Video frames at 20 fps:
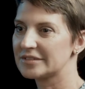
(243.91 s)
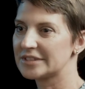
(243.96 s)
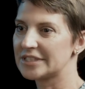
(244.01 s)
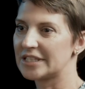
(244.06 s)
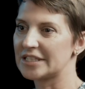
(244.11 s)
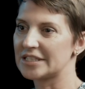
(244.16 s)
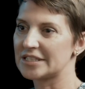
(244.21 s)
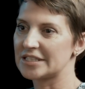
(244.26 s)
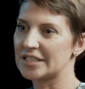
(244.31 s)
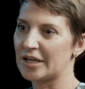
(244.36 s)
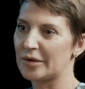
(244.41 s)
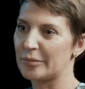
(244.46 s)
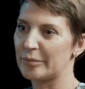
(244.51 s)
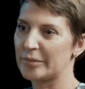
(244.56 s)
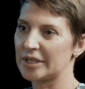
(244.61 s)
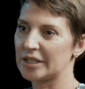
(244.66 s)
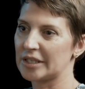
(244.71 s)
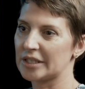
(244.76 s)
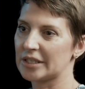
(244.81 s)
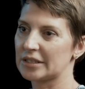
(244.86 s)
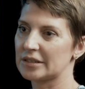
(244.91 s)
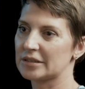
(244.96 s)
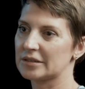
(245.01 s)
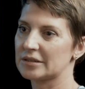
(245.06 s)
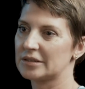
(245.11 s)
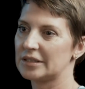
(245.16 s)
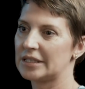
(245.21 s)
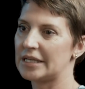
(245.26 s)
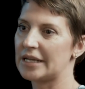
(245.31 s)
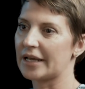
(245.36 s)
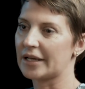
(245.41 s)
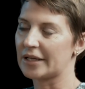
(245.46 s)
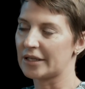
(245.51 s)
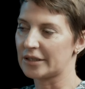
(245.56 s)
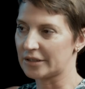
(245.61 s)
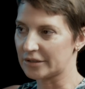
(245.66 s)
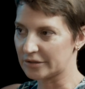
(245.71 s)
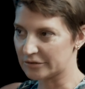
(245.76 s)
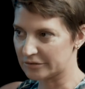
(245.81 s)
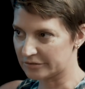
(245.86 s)
and it's not being
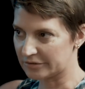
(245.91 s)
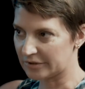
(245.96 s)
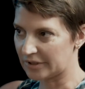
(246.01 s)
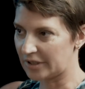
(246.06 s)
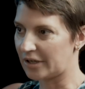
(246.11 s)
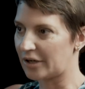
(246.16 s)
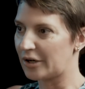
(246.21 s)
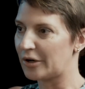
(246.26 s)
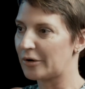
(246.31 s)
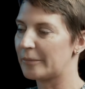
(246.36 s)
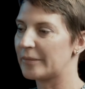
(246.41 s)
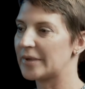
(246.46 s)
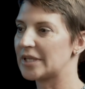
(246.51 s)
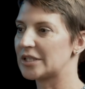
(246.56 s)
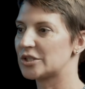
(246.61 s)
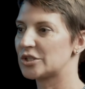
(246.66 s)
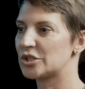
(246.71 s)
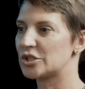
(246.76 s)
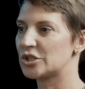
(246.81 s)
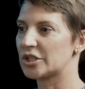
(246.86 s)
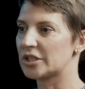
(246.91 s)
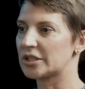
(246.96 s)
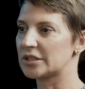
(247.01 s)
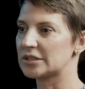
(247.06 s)
negative. It's